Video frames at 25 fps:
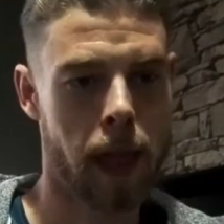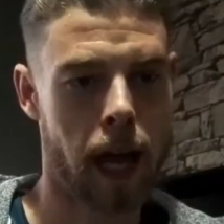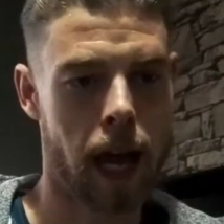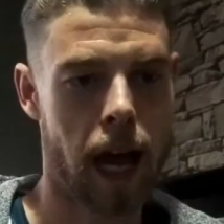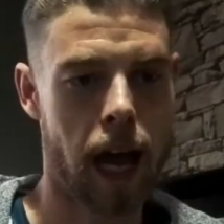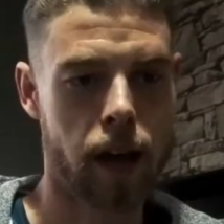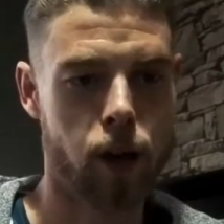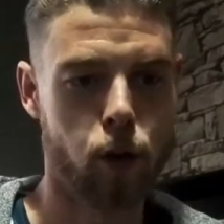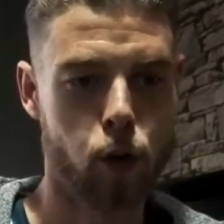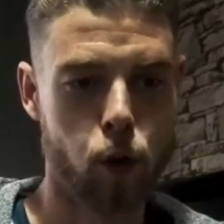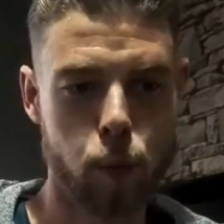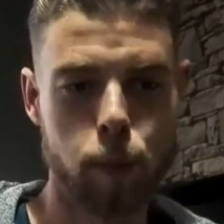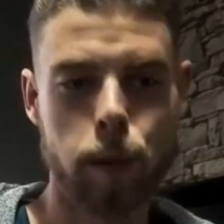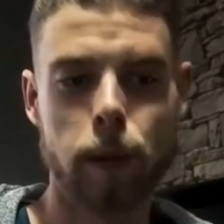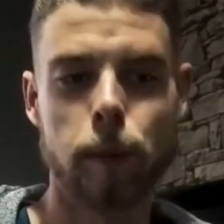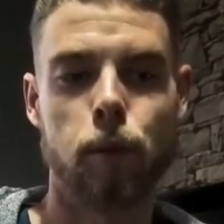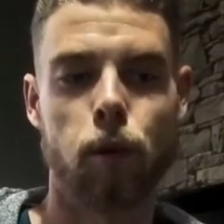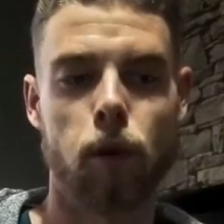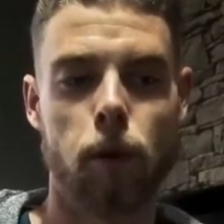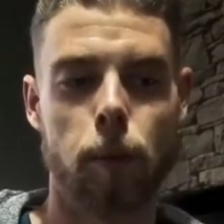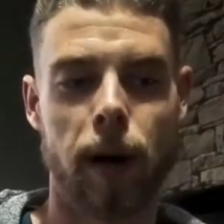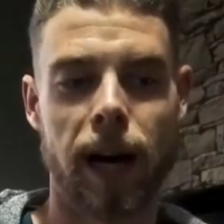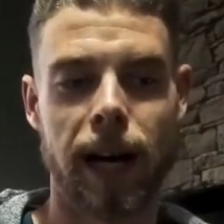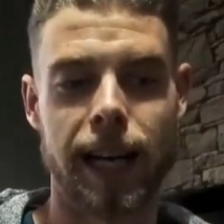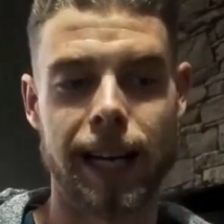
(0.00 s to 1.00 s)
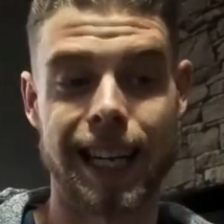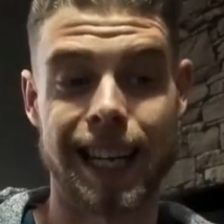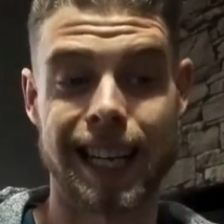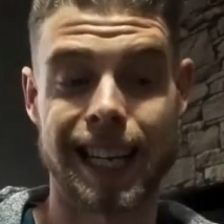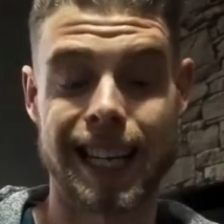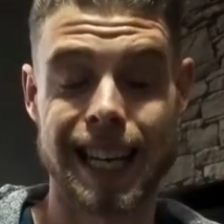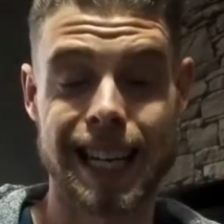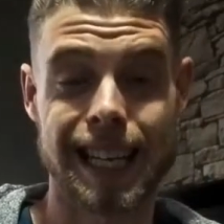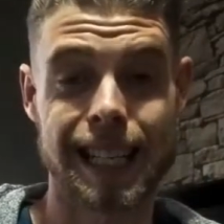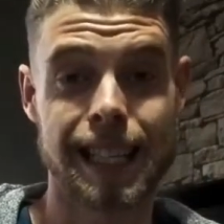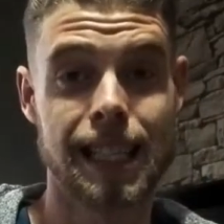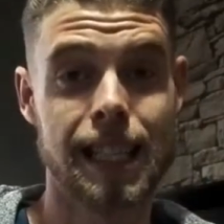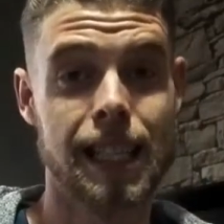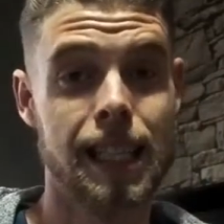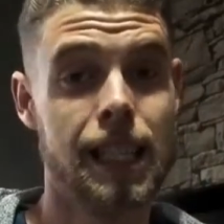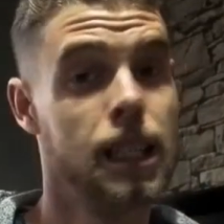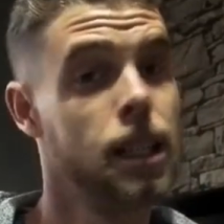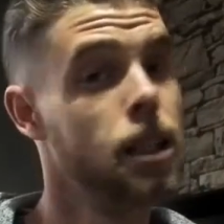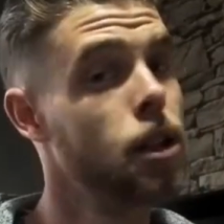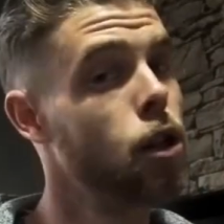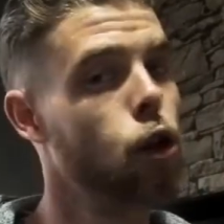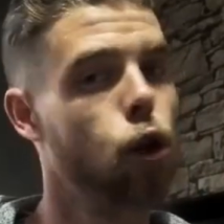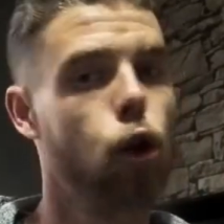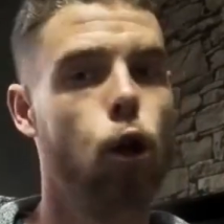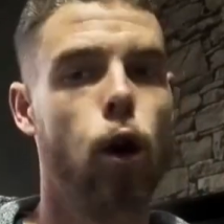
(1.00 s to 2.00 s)
I know people are buying a kit.
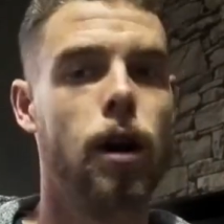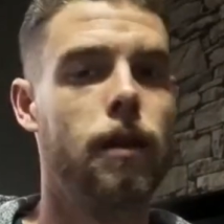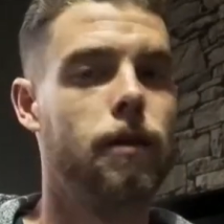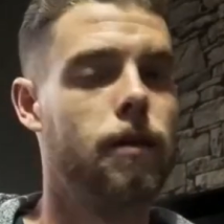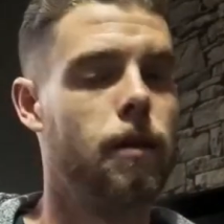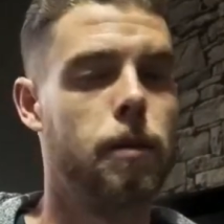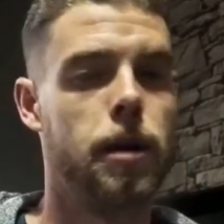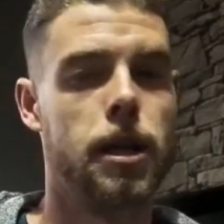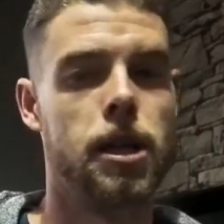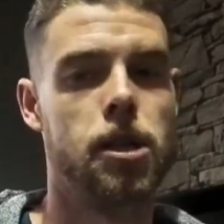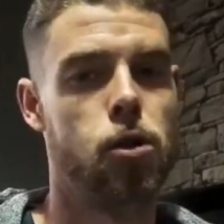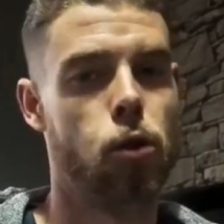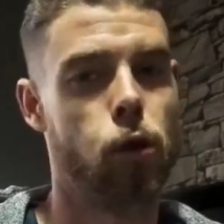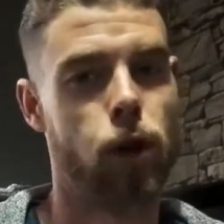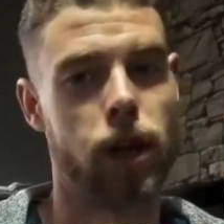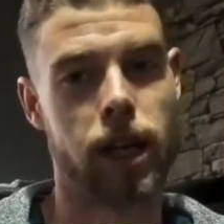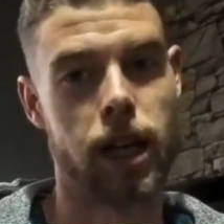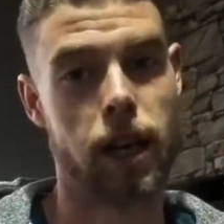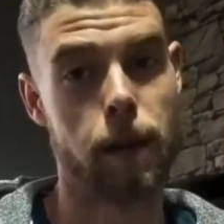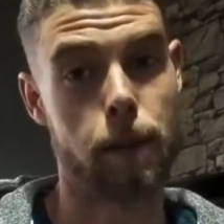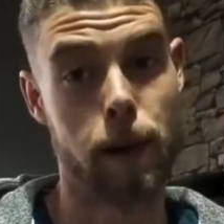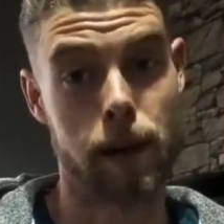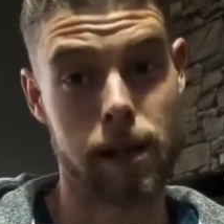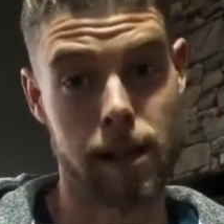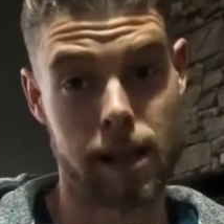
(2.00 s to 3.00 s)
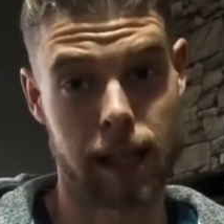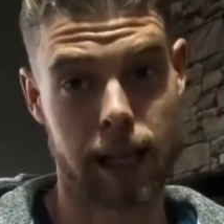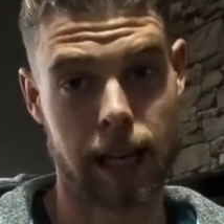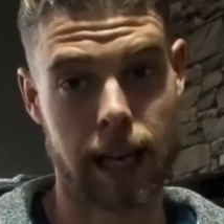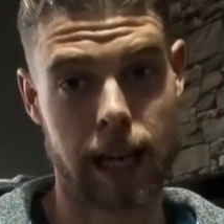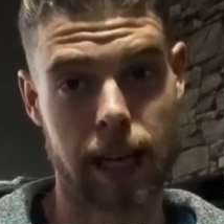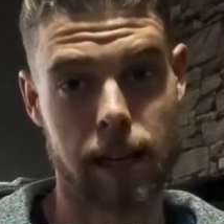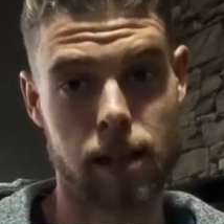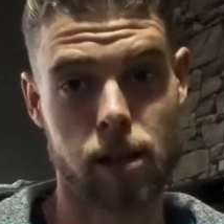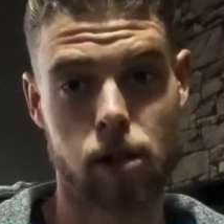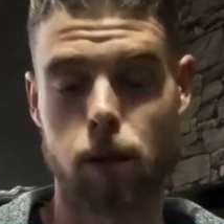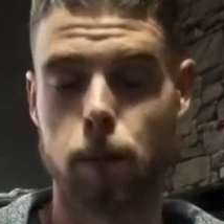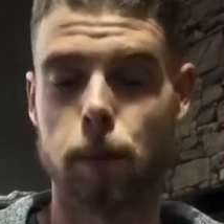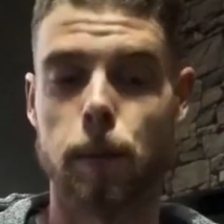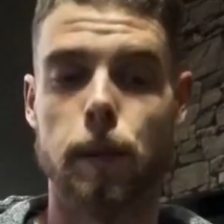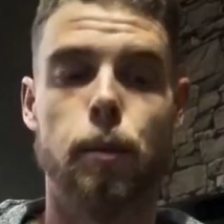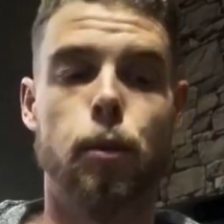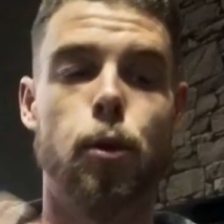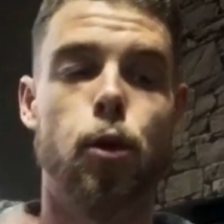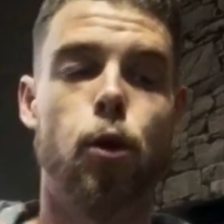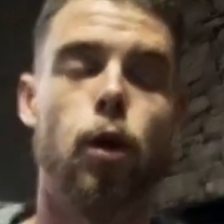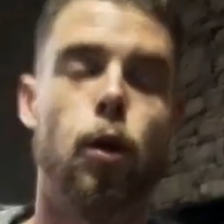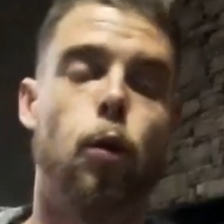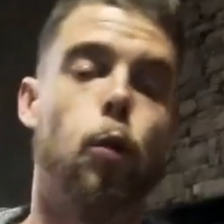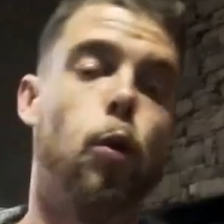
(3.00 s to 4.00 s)
Not everybody's going to keep it as a kit. Some people
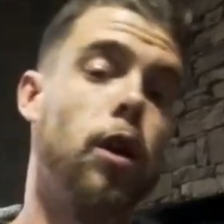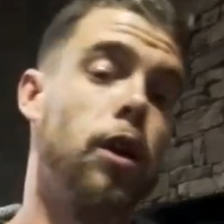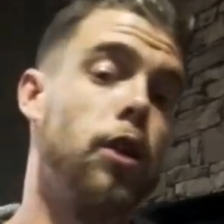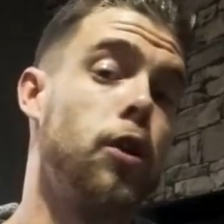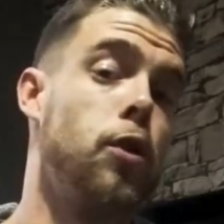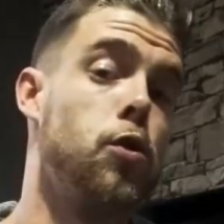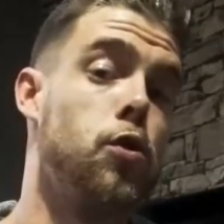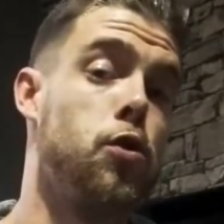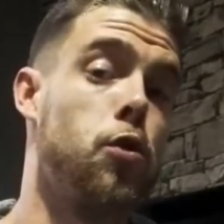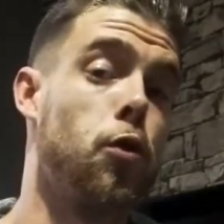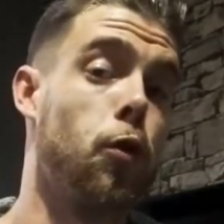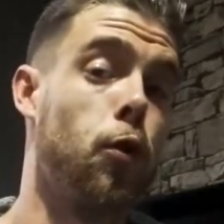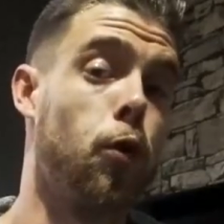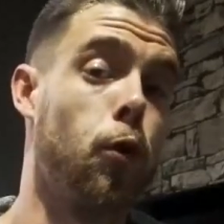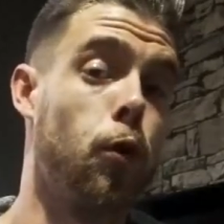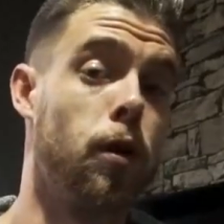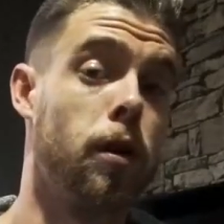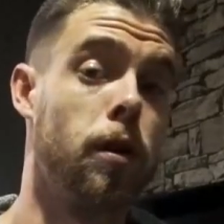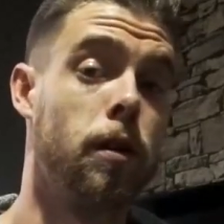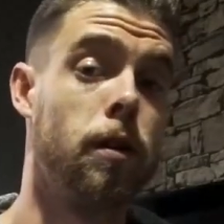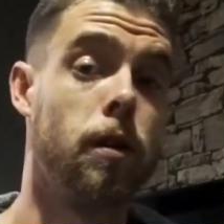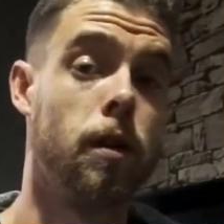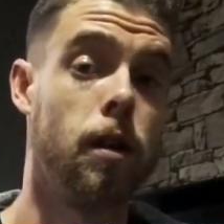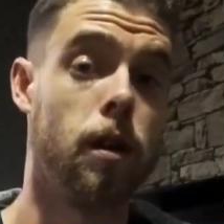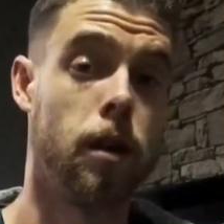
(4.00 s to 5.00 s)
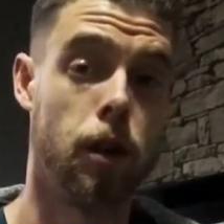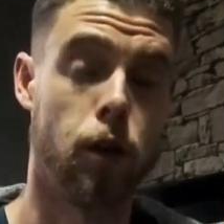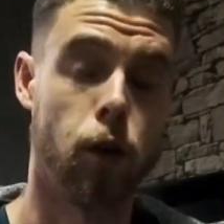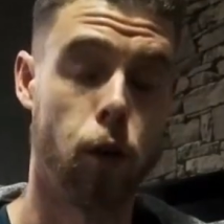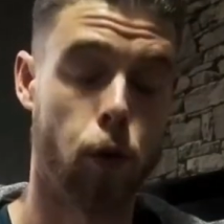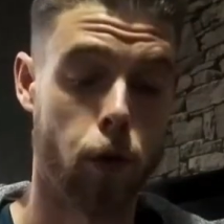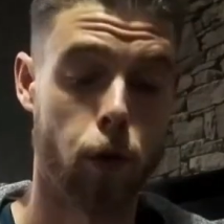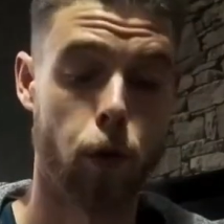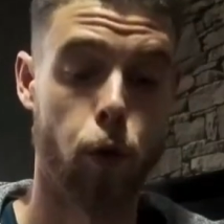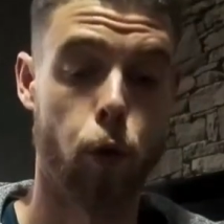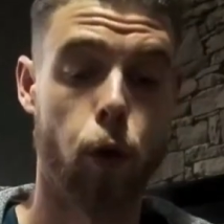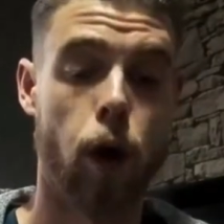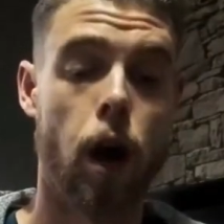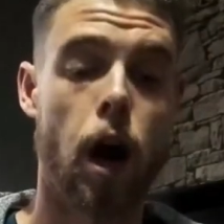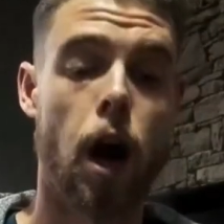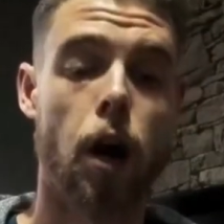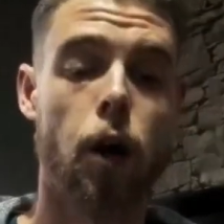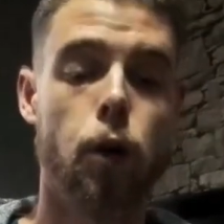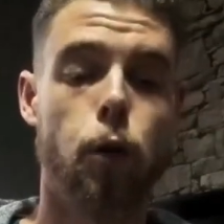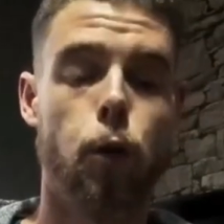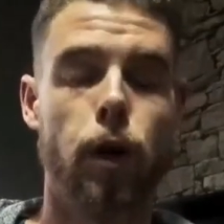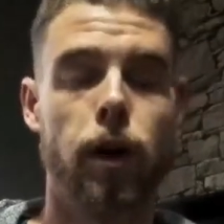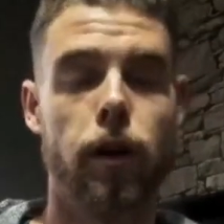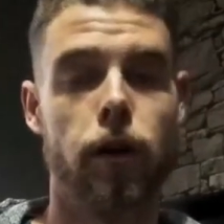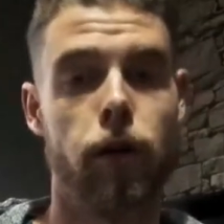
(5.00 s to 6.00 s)
are going to want to use their own, you know, their own
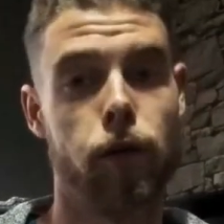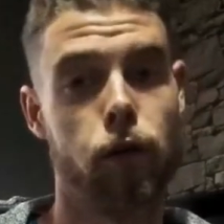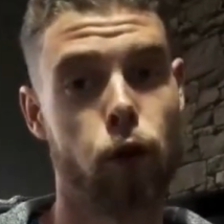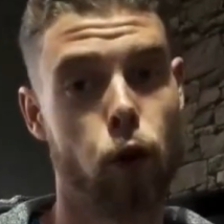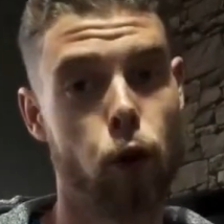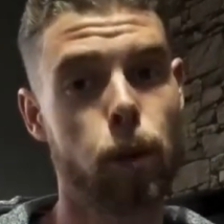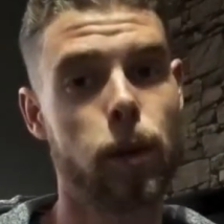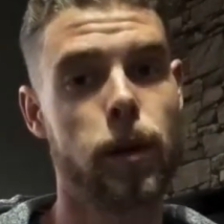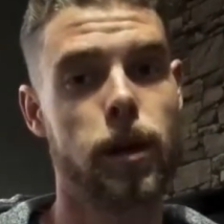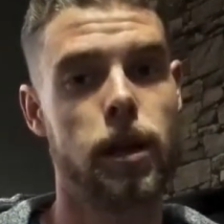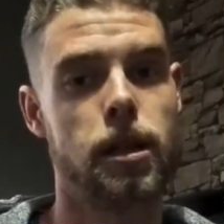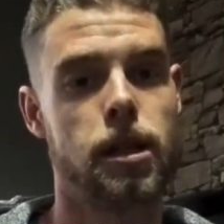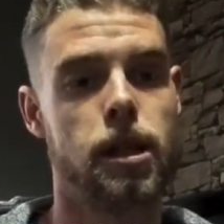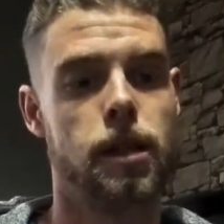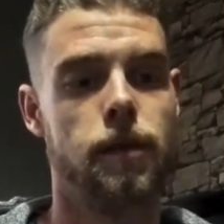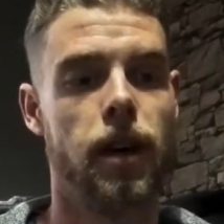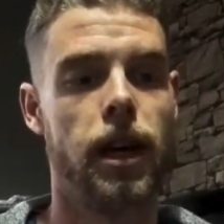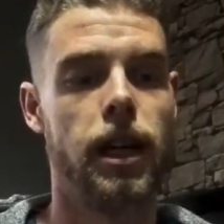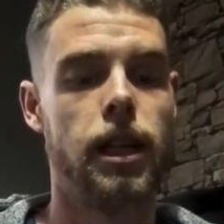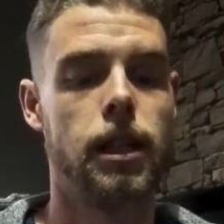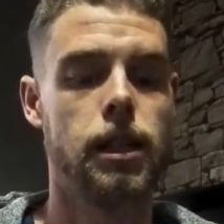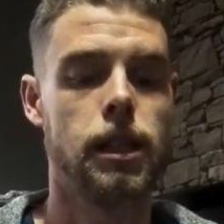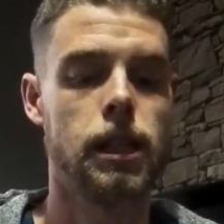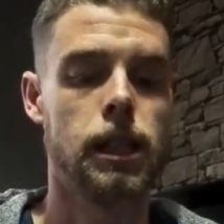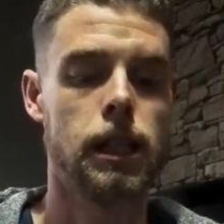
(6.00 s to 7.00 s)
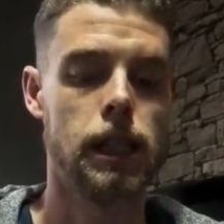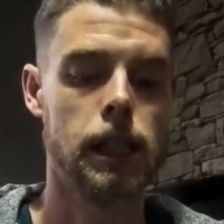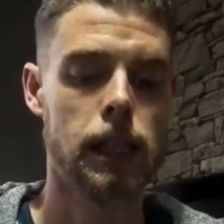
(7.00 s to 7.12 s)
hardware on top of this device.